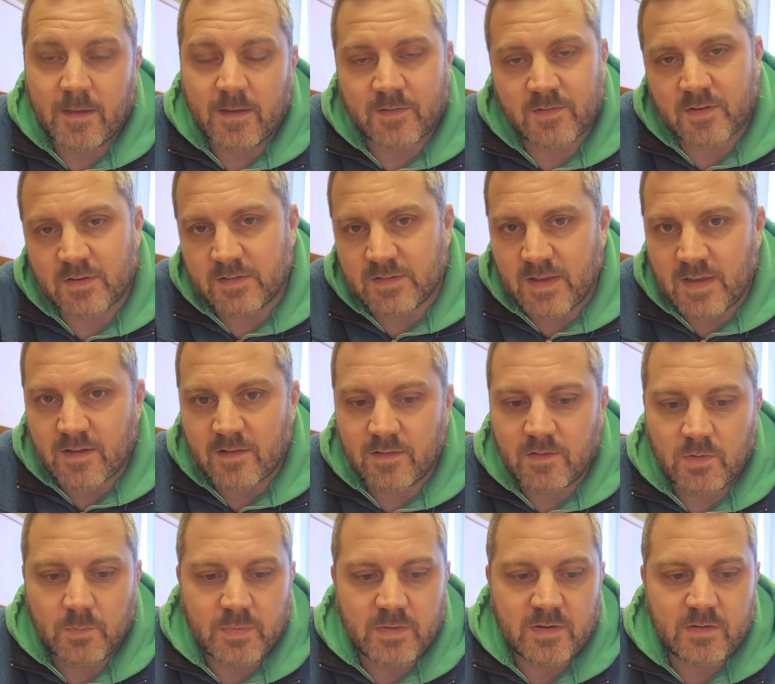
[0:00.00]
It's going to take a
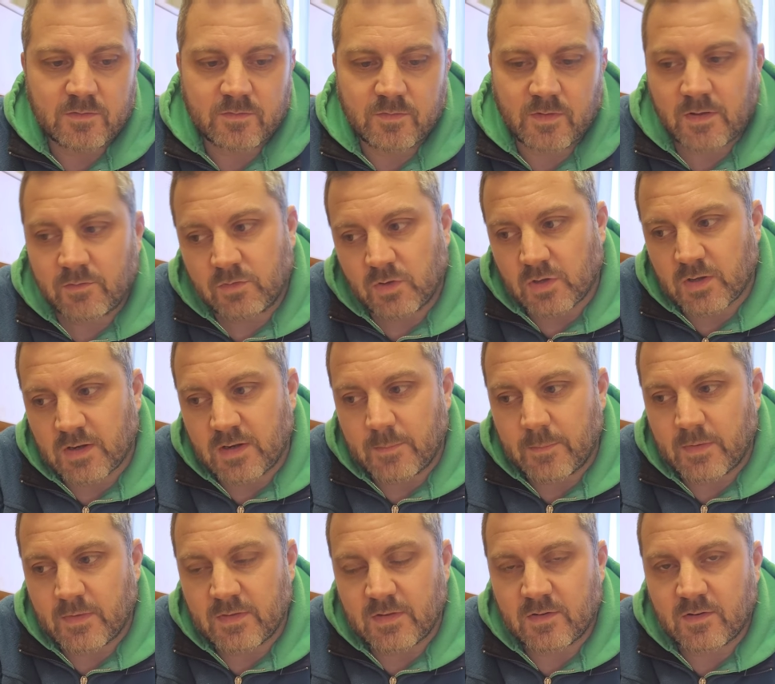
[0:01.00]
little bit of, of looking
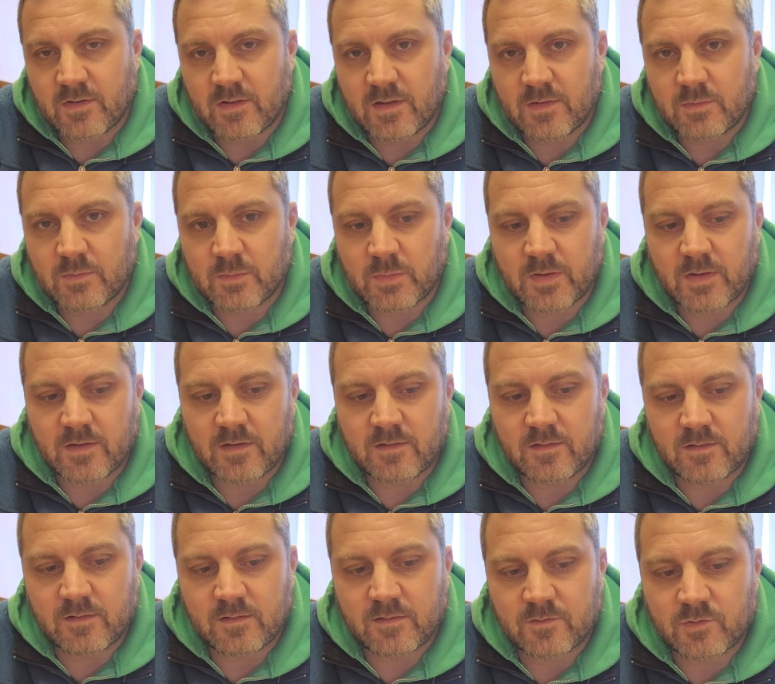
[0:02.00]
up on the internet, but
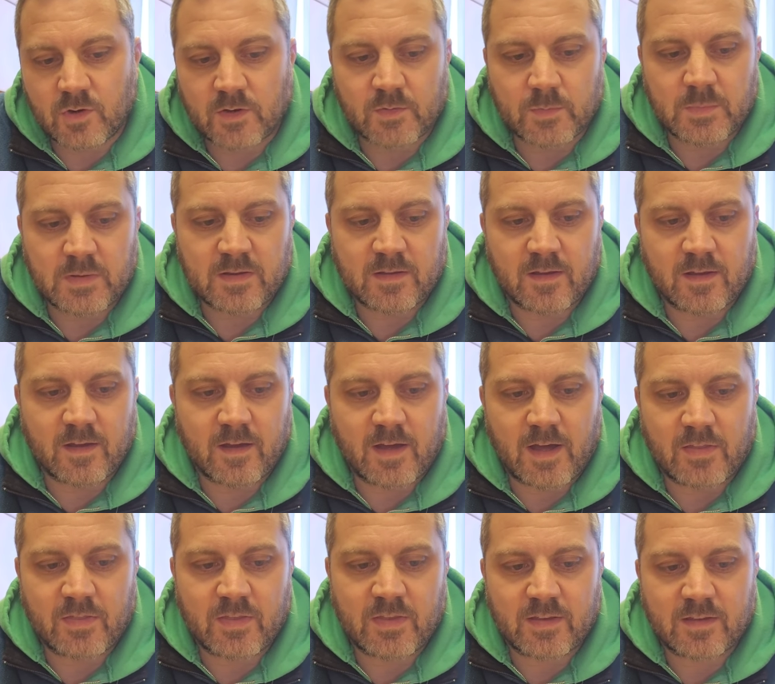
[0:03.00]
trust me, uh,
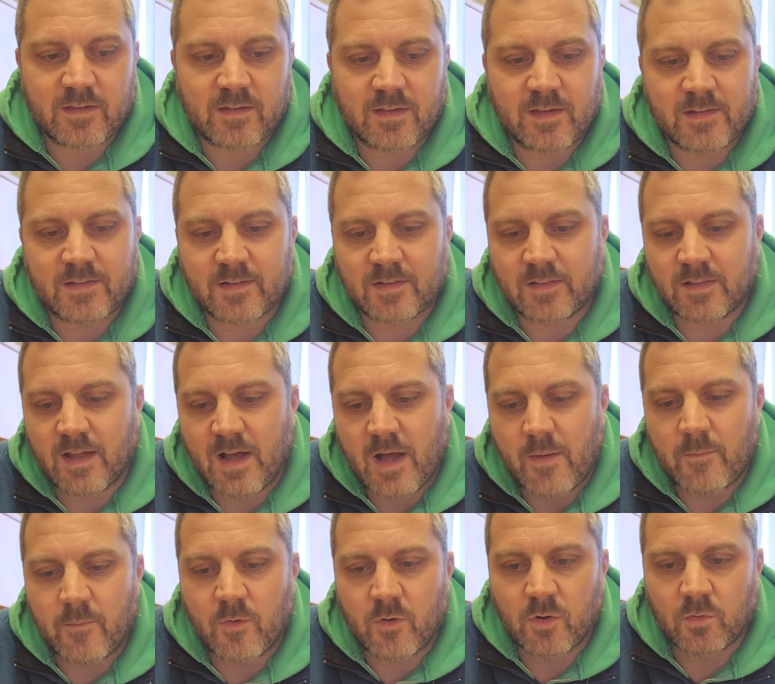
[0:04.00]
I think it's a
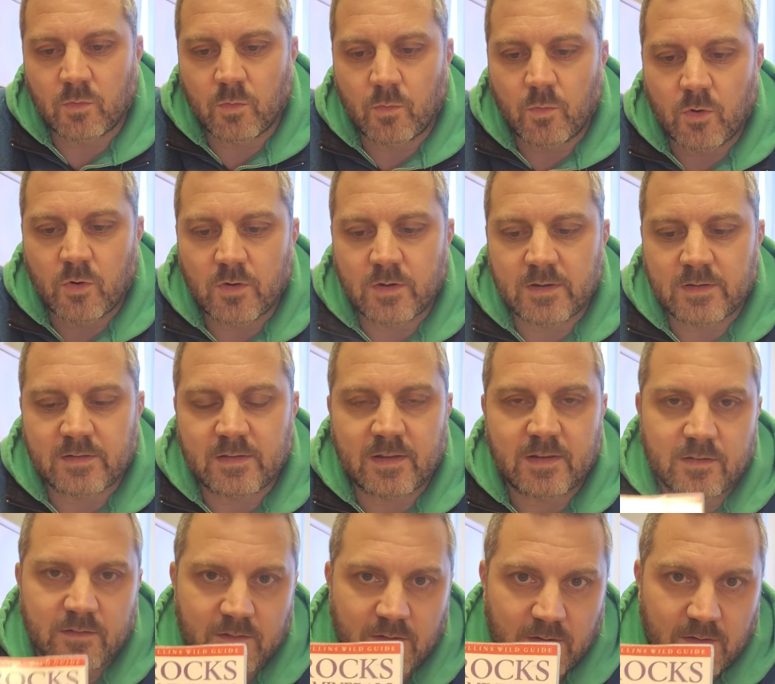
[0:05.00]
lot more rewarding
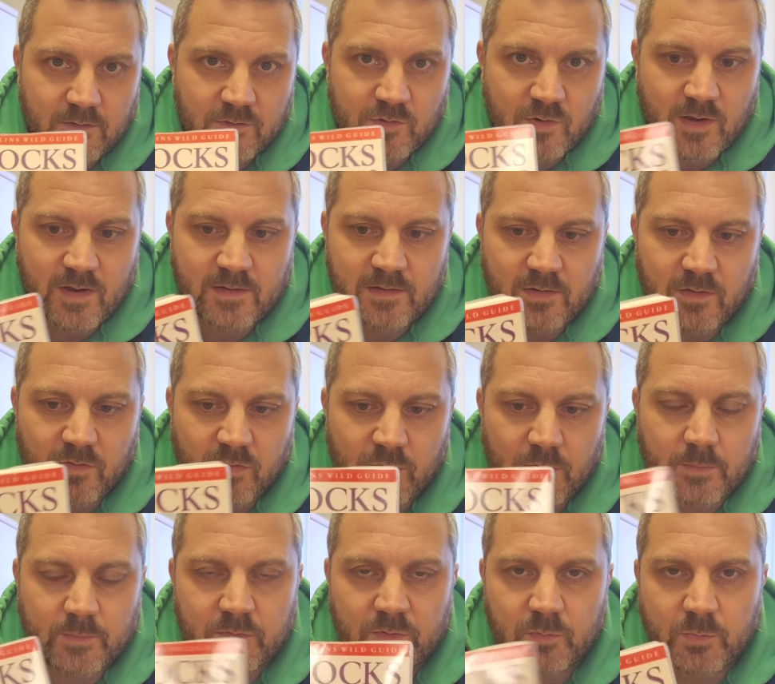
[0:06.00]
than trying to
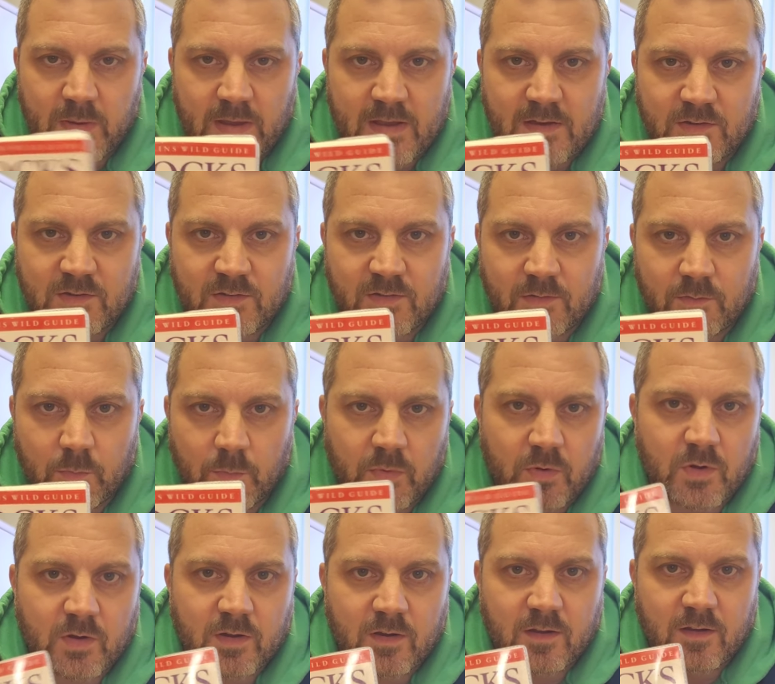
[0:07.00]
thrift through pages of a
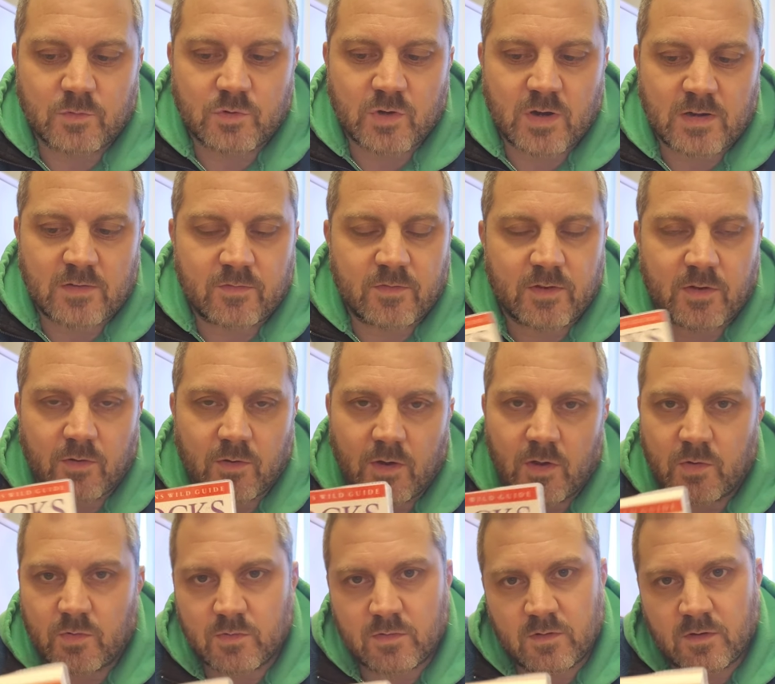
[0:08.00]
book and trying to
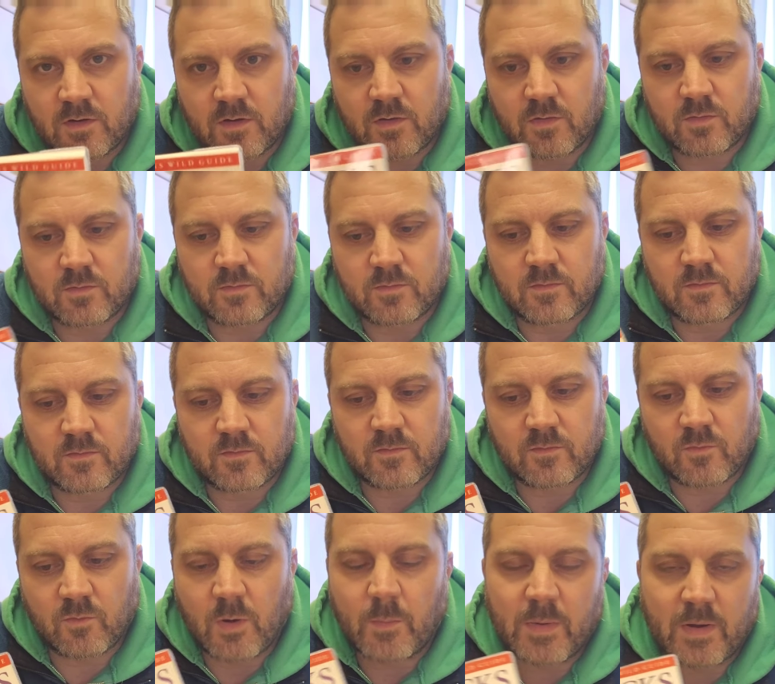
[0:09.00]
figure out, you know,
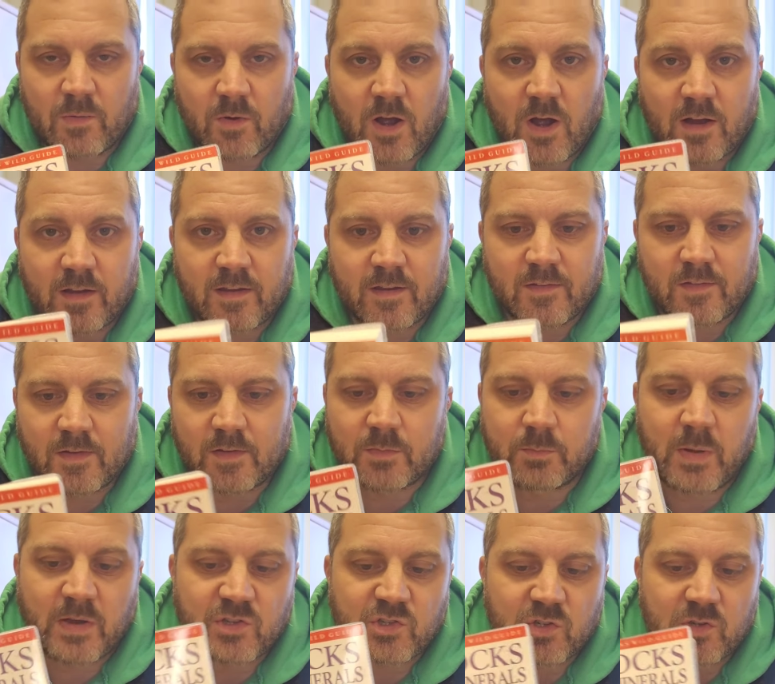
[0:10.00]
what my rock is,
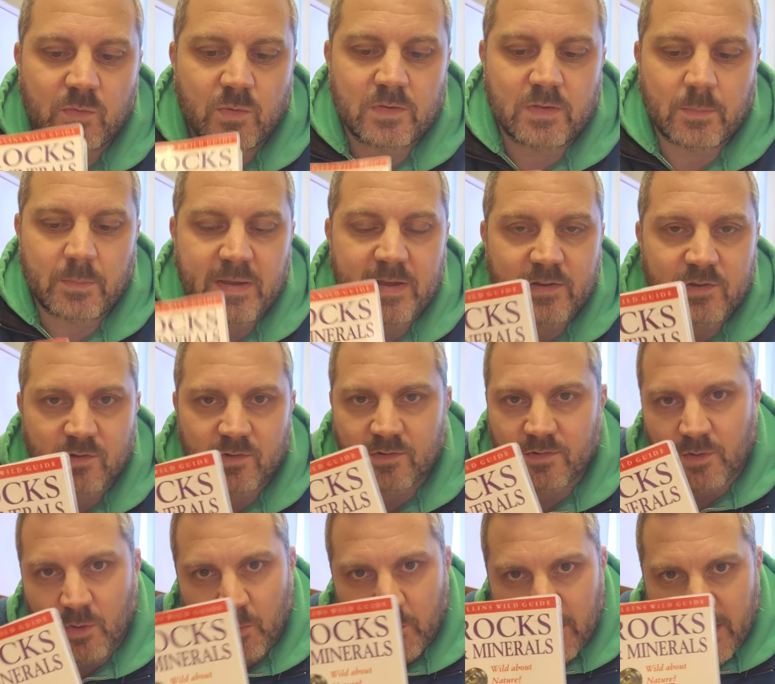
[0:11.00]
especially when the pictures
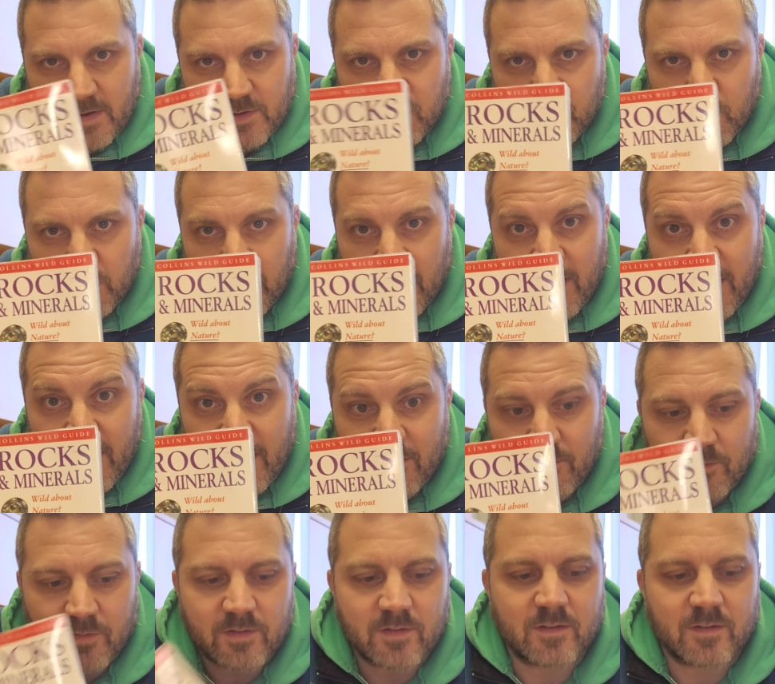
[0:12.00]
don't match what I have.